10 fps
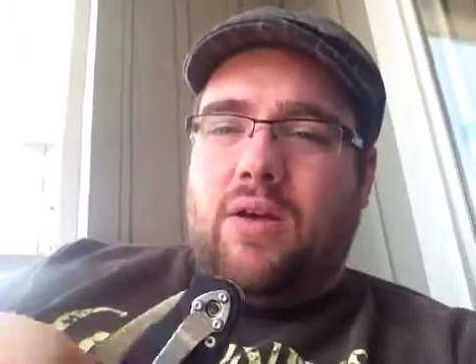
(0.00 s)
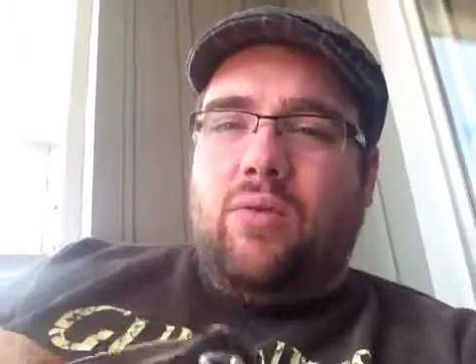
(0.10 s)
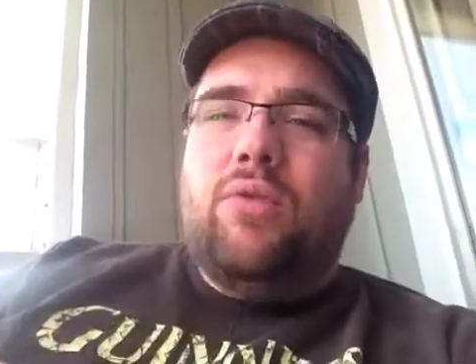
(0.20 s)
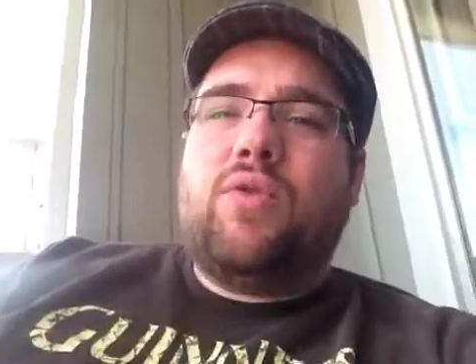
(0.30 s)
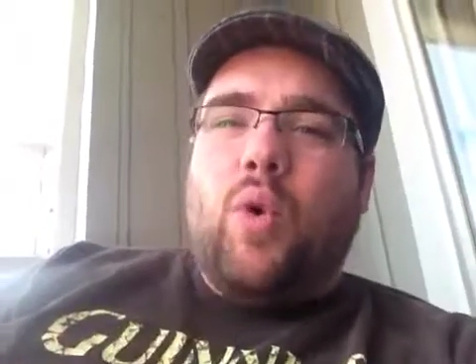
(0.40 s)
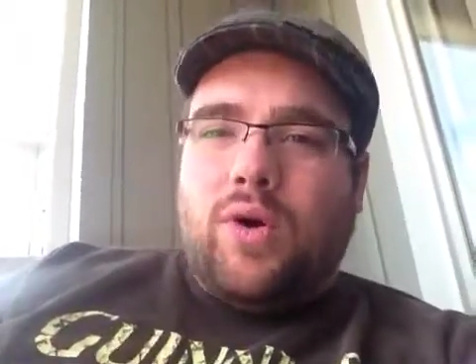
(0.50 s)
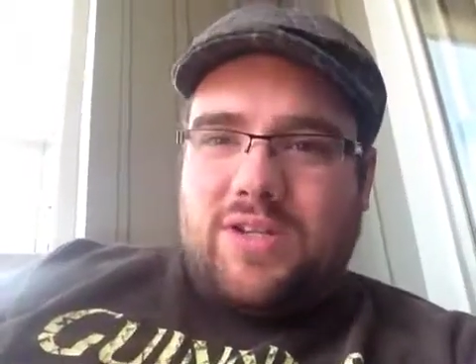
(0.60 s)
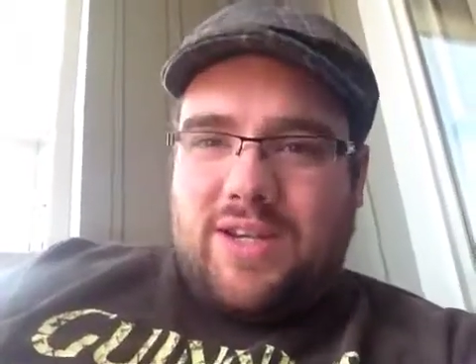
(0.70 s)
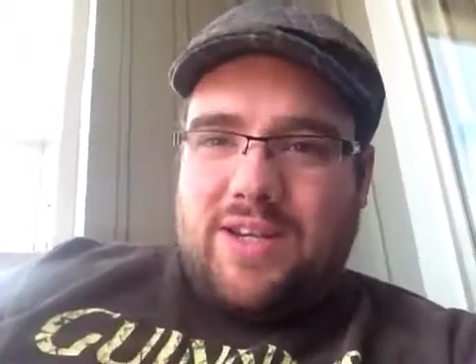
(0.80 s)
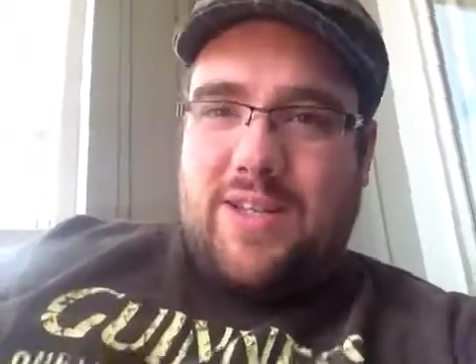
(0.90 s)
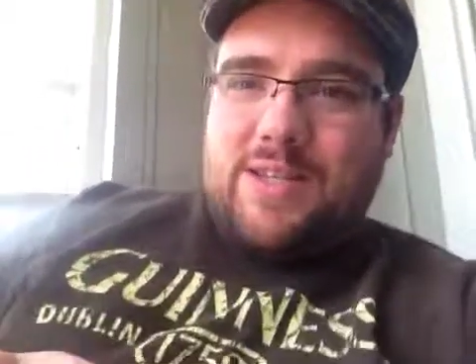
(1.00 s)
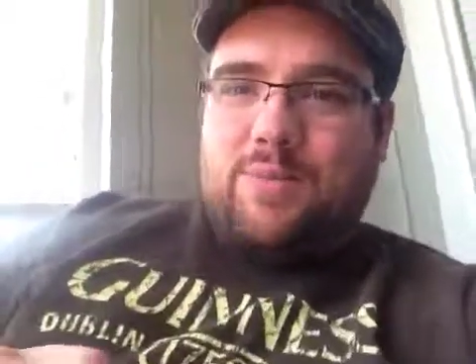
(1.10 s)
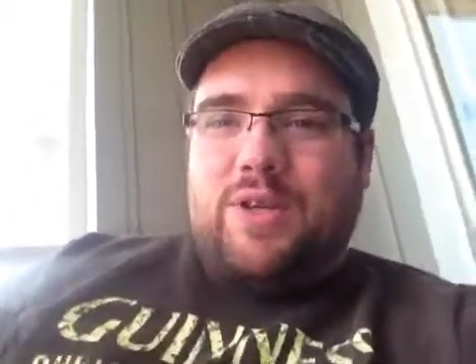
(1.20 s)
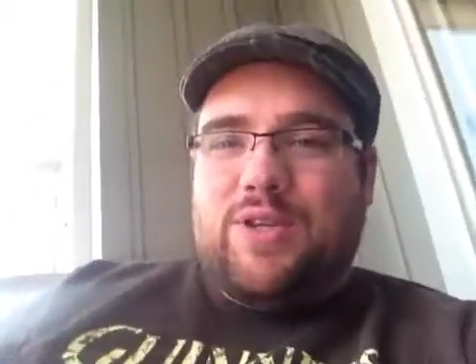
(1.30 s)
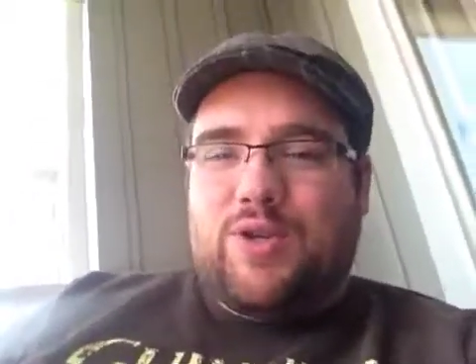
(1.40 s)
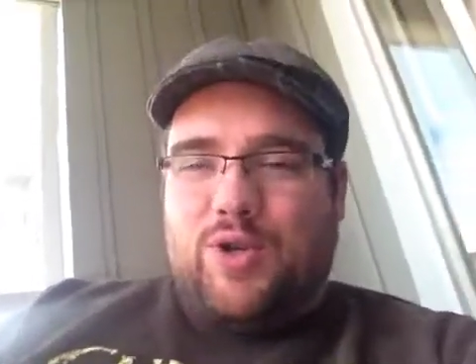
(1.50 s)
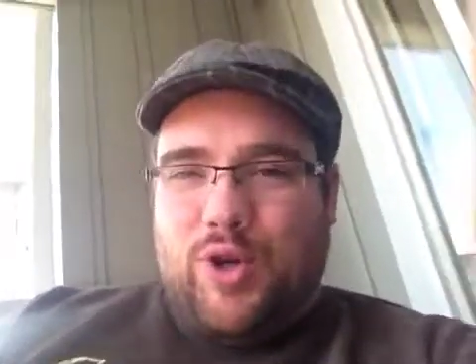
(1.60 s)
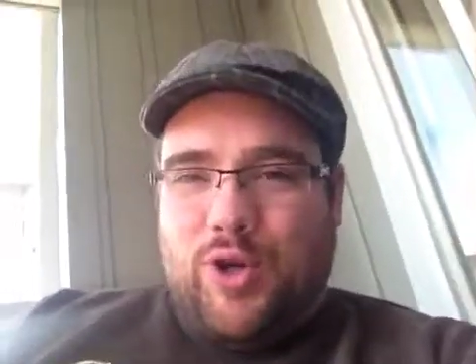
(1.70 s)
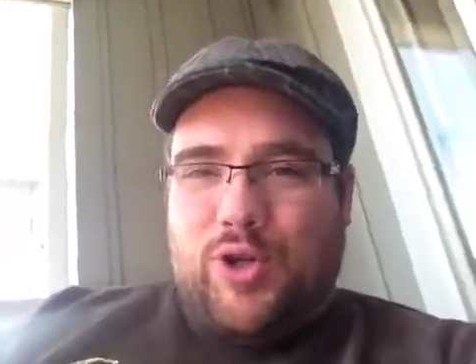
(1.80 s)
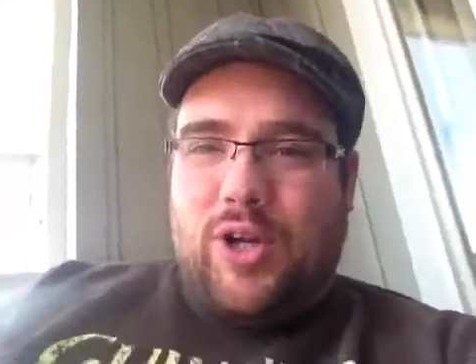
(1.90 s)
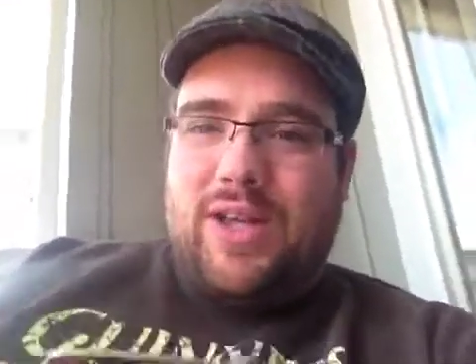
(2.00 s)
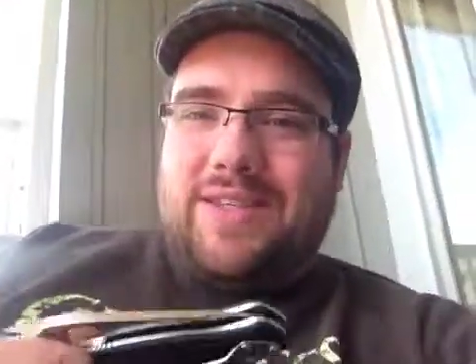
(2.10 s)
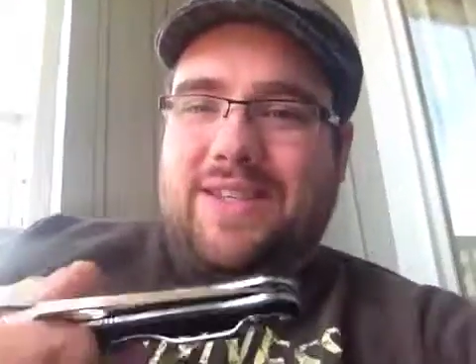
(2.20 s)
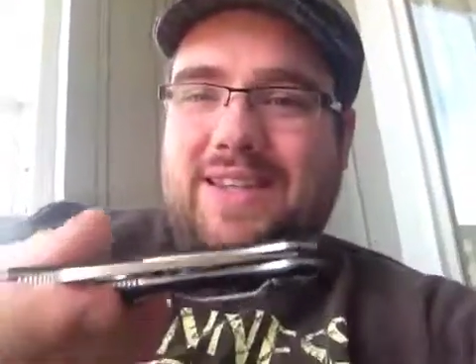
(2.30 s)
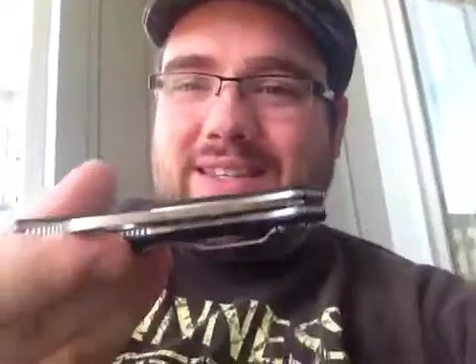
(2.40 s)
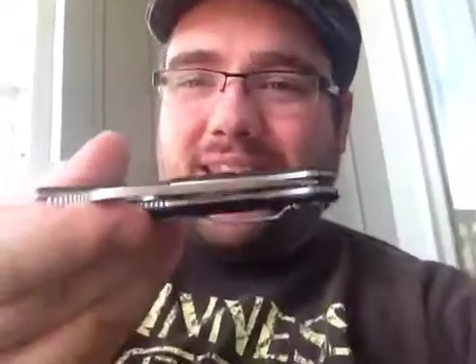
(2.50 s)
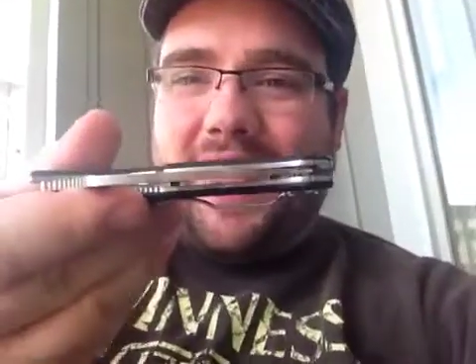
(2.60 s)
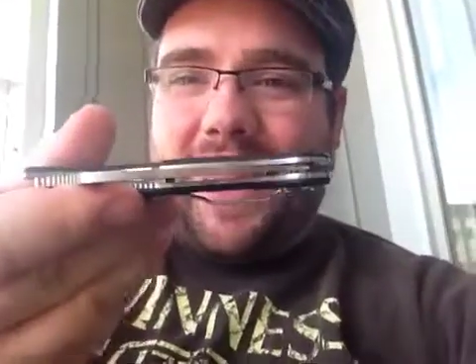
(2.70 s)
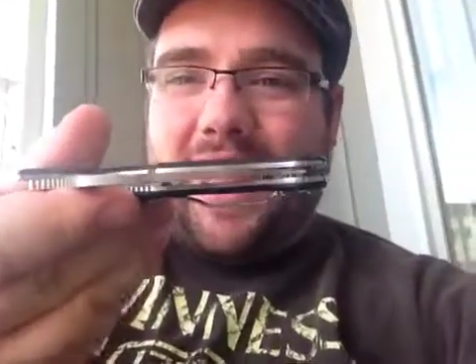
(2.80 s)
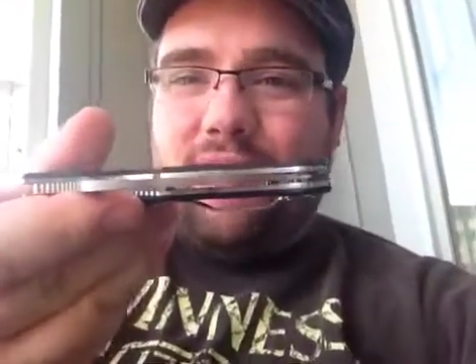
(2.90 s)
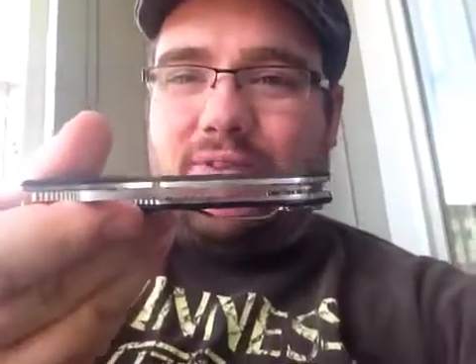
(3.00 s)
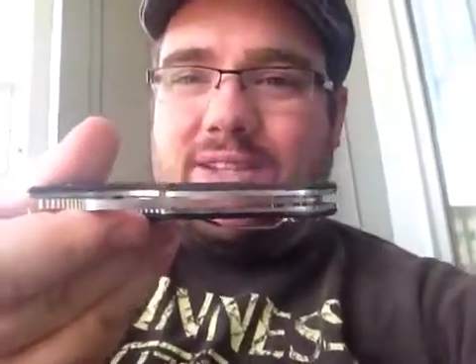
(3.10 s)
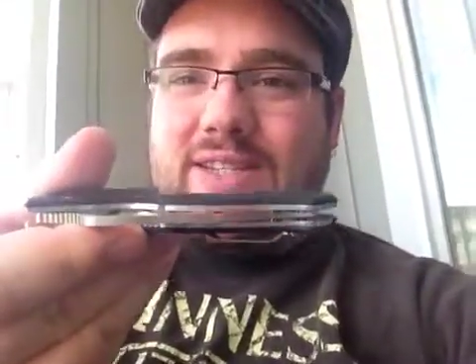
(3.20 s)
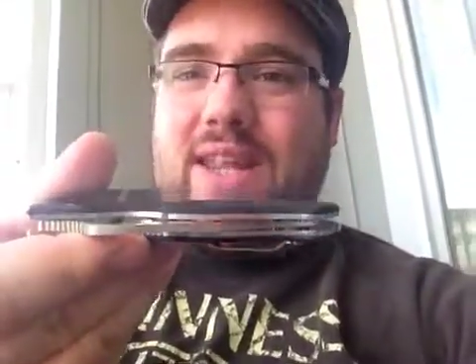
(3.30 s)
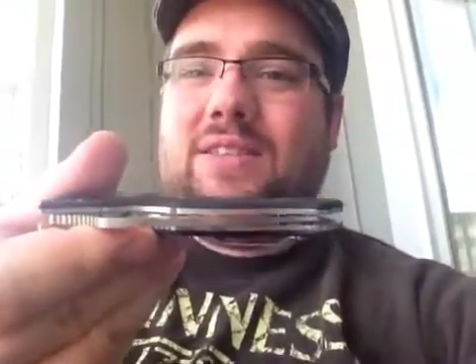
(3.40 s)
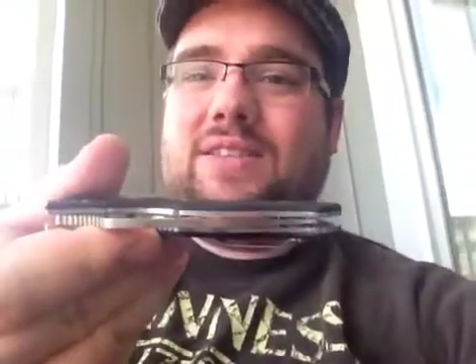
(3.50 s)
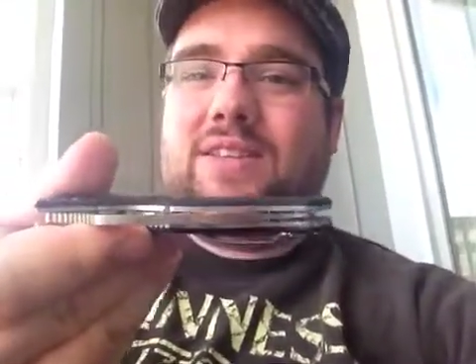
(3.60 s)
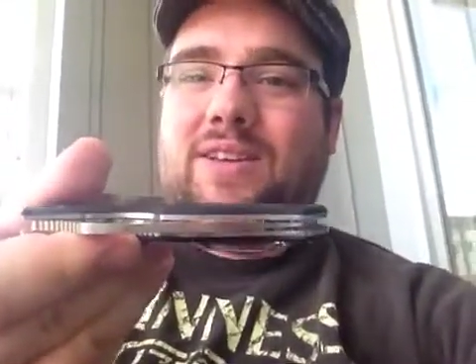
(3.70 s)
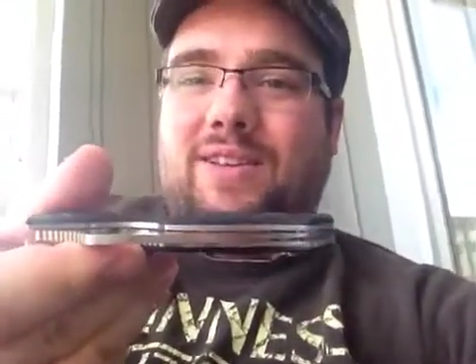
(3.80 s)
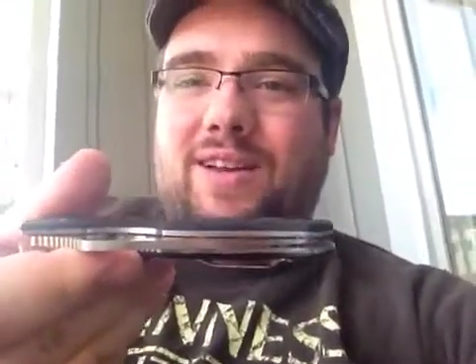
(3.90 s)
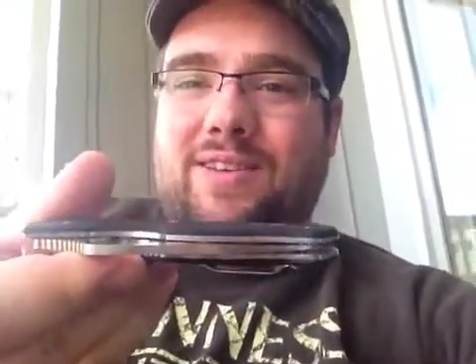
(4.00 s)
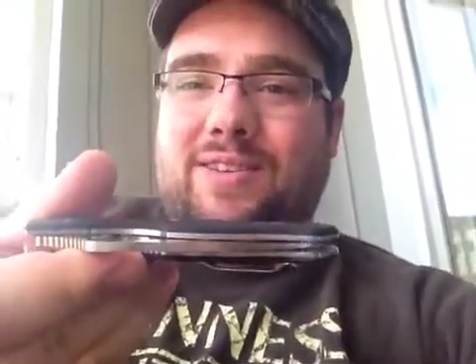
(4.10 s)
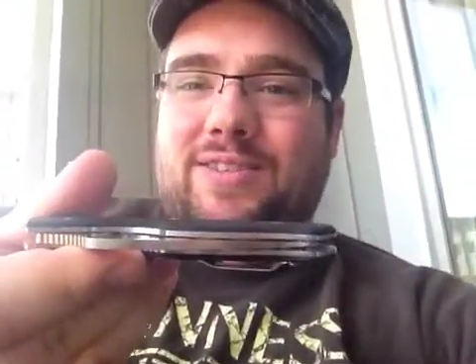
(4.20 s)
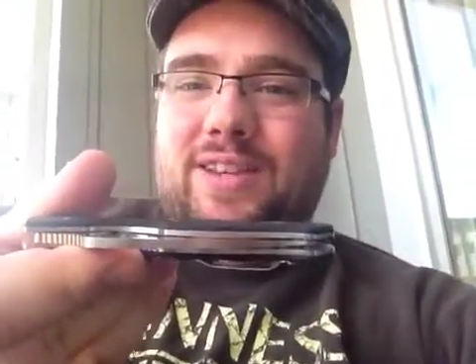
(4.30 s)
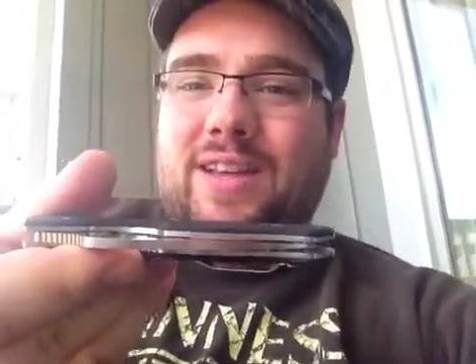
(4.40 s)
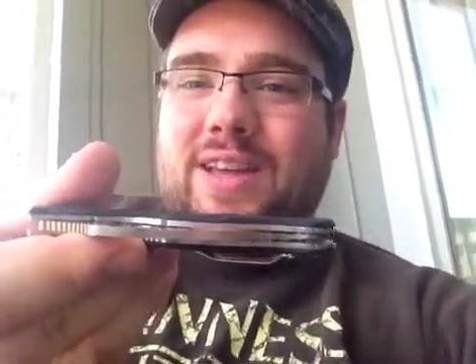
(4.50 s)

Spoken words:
Well, of course it is. It's because your Kershaw doesn't have stainless steel liners.